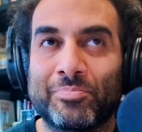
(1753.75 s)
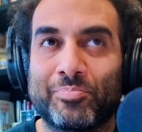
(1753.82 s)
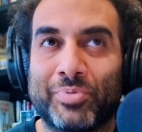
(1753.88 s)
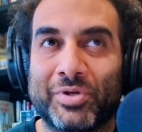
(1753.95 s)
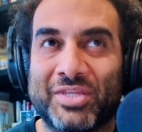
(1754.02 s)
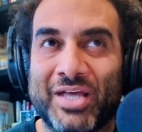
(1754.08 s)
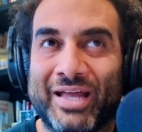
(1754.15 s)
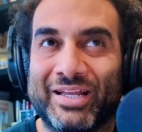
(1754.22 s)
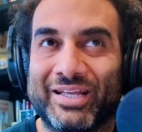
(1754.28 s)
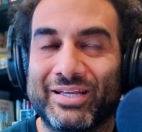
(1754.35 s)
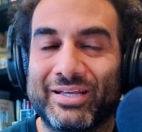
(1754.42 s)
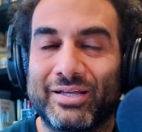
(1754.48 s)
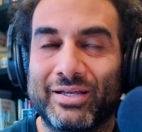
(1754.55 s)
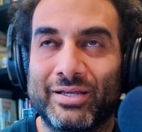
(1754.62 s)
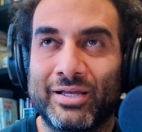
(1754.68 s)
but that
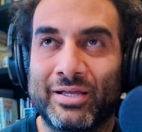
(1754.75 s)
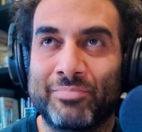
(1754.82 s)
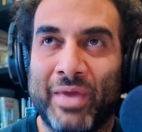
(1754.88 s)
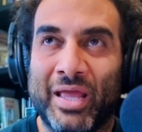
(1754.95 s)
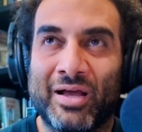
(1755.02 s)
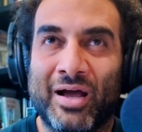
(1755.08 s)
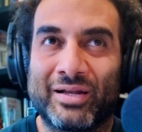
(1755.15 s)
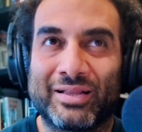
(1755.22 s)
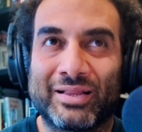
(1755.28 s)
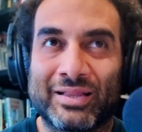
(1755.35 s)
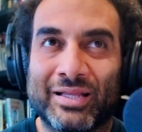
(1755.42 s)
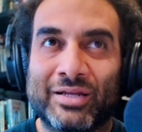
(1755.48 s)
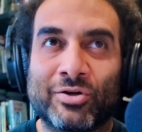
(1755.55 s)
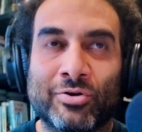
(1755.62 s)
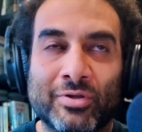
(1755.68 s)
it may not
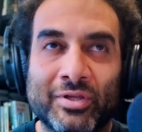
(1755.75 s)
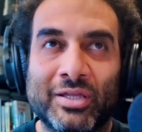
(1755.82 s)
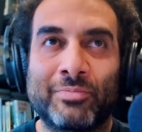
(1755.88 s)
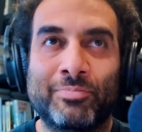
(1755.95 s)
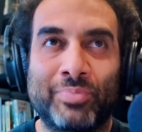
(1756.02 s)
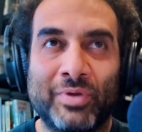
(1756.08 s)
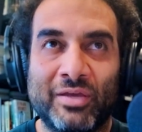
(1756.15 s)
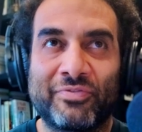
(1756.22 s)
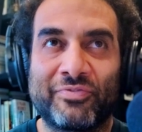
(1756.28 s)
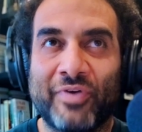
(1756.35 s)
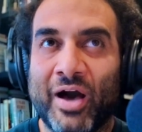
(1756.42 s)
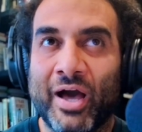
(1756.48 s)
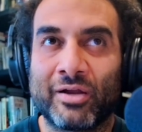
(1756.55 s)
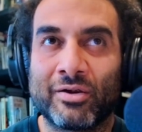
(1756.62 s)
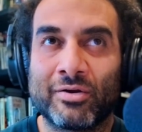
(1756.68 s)
literally be
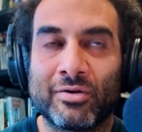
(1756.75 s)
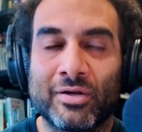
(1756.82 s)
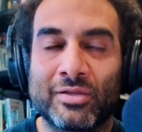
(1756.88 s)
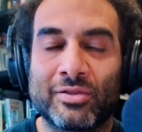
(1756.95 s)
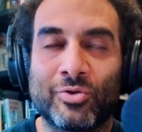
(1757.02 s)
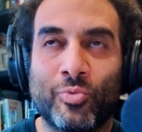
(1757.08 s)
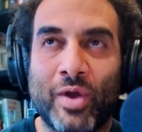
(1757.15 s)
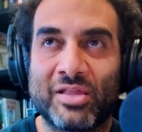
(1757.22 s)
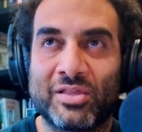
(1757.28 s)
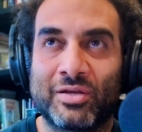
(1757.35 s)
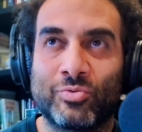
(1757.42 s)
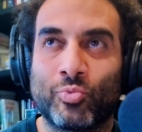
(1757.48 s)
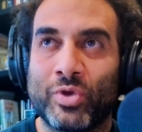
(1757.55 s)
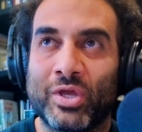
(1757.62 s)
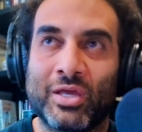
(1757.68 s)
fire in the way
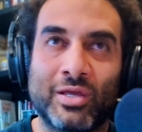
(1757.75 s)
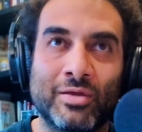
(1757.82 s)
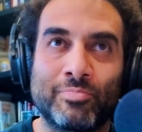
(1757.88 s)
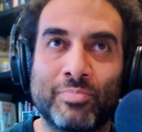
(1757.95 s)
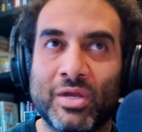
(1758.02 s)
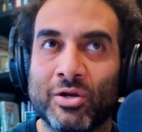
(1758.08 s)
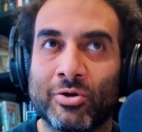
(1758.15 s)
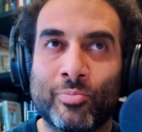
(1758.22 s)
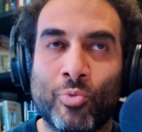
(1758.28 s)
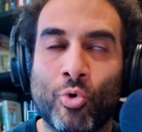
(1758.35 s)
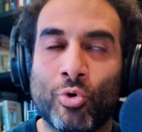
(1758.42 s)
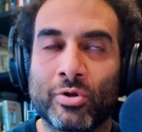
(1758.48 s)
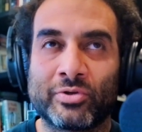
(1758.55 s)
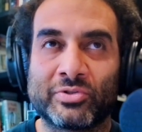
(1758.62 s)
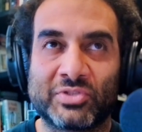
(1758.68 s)
that we mere
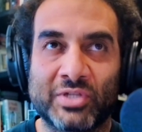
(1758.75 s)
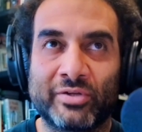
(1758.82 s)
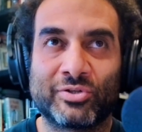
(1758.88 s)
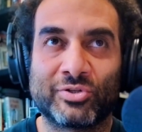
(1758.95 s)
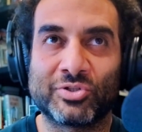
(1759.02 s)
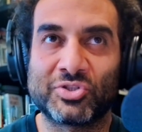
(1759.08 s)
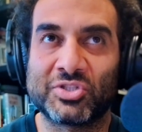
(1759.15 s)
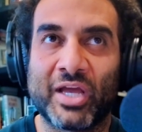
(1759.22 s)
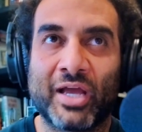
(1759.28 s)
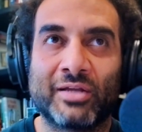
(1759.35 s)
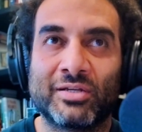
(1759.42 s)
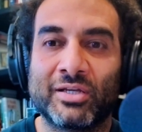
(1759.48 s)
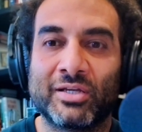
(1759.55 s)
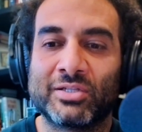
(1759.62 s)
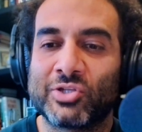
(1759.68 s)
mortals
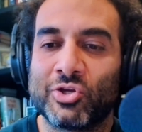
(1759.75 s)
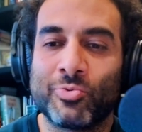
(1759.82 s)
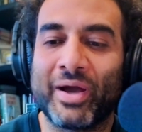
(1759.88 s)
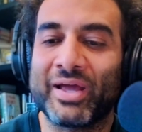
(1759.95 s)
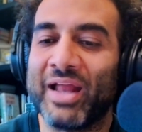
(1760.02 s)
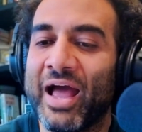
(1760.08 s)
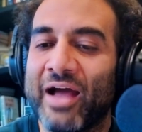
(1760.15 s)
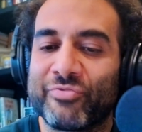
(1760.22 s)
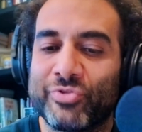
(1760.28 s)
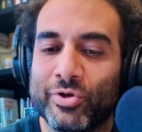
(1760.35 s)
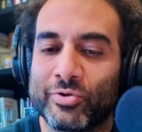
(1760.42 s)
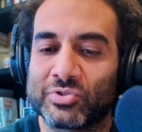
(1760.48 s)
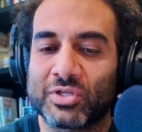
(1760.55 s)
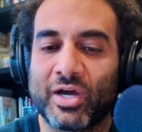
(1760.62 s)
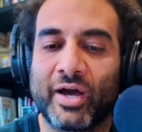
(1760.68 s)
understand it. So you might have
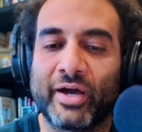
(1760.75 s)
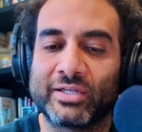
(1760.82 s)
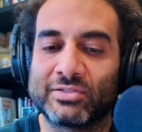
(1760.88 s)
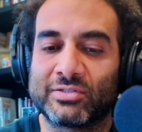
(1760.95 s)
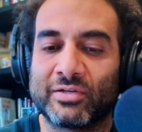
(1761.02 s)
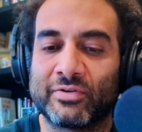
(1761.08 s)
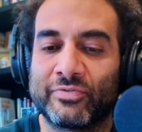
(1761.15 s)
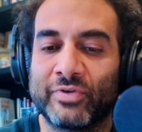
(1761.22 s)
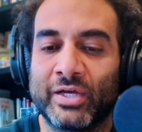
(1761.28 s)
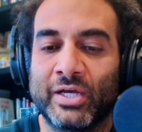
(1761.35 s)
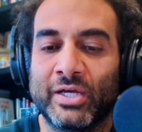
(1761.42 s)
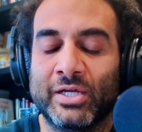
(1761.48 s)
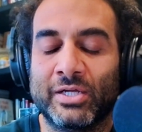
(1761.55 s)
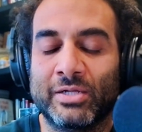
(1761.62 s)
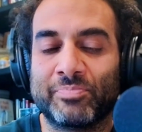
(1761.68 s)
those kinds of
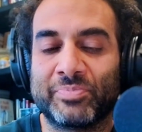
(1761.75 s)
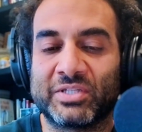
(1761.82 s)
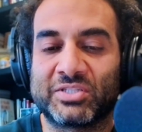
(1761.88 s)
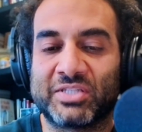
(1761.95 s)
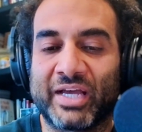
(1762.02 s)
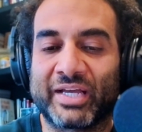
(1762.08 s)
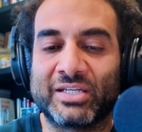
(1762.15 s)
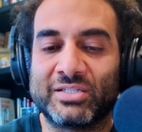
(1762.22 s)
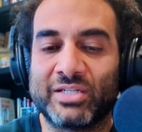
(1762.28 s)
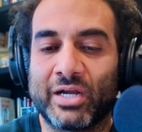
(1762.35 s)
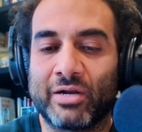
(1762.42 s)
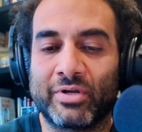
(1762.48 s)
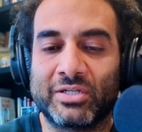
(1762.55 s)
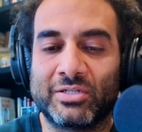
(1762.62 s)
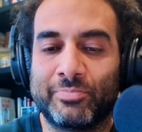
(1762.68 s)

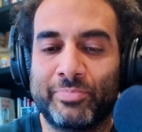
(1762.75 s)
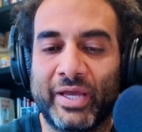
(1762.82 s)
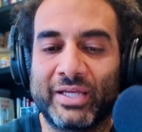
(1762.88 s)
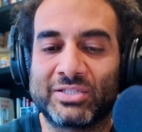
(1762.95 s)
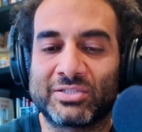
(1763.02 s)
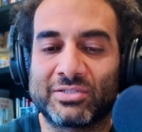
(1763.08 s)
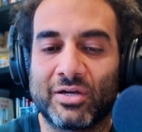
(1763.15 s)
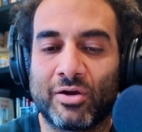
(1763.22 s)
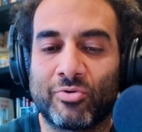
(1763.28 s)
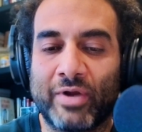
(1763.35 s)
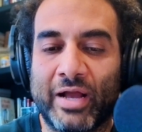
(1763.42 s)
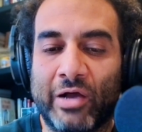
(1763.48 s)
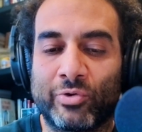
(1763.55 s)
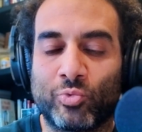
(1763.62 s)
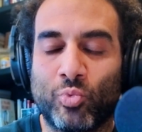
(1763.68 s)
secondary debates
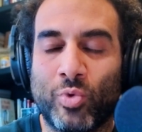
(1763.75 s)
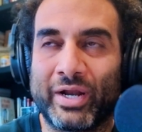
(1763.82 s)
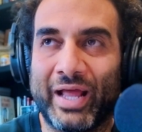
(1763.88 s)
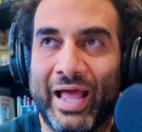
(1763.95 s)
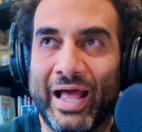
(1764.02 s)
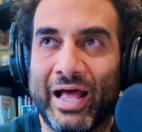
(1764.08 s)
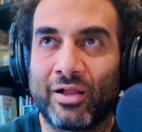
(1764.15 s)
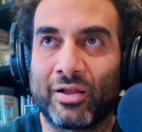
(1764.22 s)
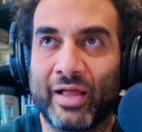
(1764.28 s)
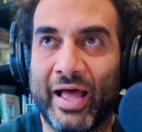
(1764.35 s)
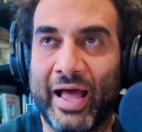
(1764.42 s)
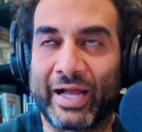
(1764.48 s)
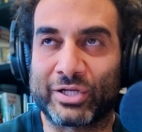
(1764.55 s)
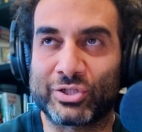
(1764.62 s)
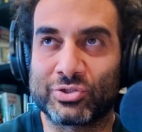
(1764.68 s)
around what hell
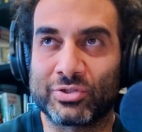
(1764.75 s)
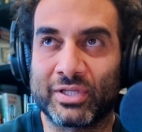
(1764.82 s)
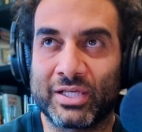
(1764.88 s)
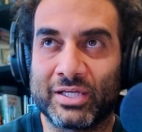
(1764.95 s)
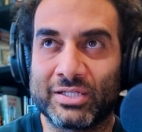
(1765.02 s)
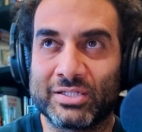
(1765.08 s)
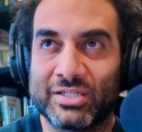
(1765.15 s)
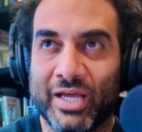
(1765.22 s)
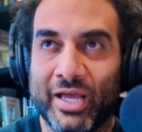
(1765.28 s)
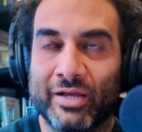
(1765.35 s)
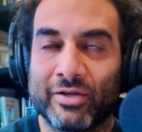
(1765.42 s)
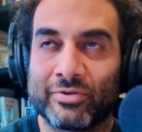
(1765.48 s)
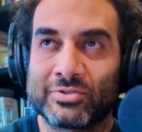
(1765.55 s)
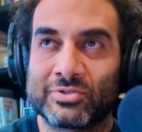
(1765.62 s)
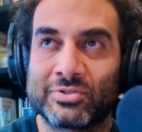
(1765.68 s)
actually
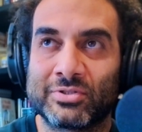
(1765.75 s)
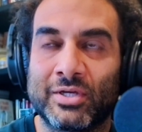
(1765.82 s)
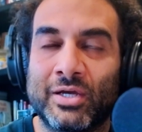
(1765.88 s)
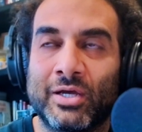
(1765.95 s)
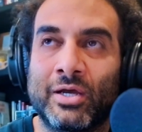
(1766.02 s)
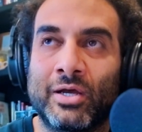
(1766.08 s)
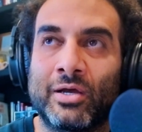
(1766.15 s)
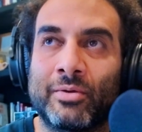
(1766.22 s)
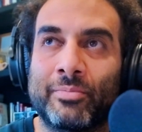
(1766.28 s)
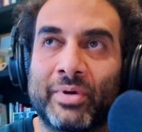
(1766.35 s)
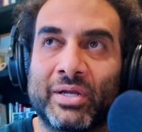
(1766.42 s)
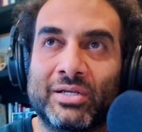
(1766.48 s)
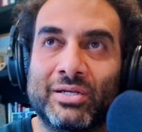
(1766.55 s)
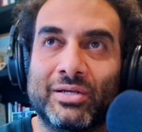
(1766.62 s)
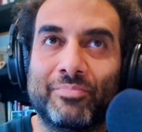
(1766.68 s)
entails,
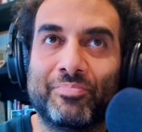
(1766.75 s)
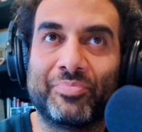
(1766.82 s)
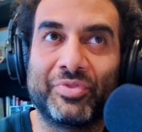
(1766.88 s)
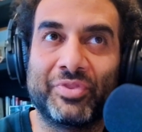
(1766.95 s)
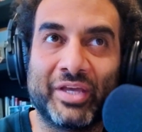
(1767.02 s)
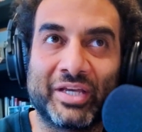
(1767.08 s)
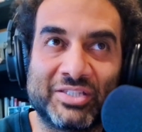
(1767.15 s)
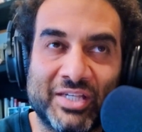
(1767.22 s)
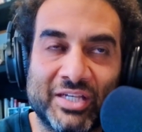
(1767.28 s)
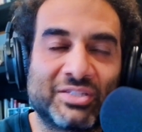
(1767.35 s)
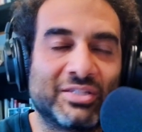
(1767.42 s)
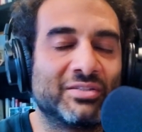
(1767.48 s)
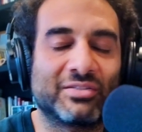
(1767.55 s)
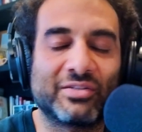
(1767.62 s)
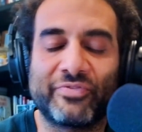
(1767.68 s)
but the
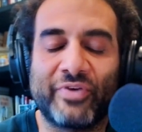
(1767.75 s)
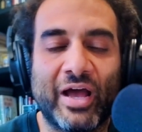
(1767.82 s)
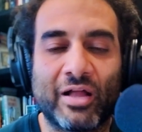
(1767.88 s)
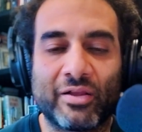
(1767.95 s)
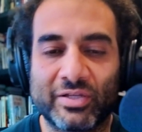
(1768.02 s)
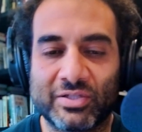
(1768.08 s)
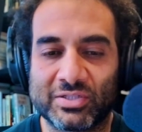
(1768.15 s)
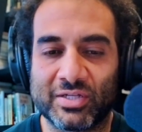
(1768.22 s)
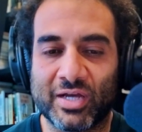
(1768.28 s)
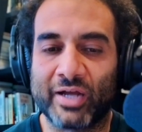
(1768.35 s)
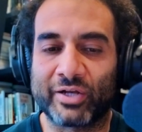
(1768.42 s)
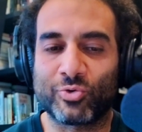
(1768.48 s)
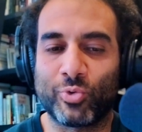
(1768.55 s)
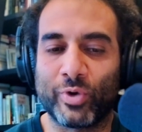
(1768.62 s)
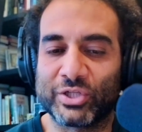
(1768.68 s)
existence of hell is
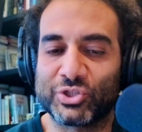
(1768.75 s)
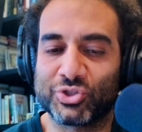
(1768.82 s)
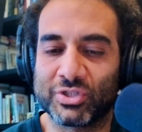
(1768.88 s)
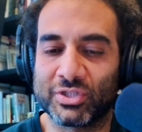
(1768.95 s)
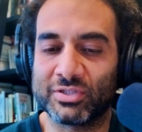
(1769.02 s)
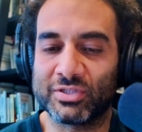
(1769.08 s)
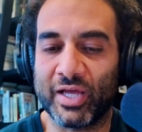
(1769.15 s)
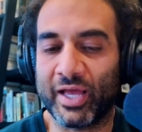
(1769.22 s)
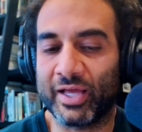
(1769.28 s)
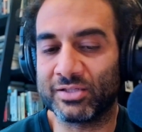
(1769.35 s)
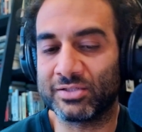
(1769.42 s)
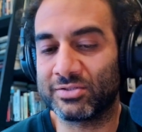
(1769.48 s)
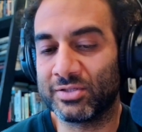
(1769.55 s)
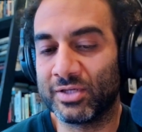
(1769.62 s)
not questioned. And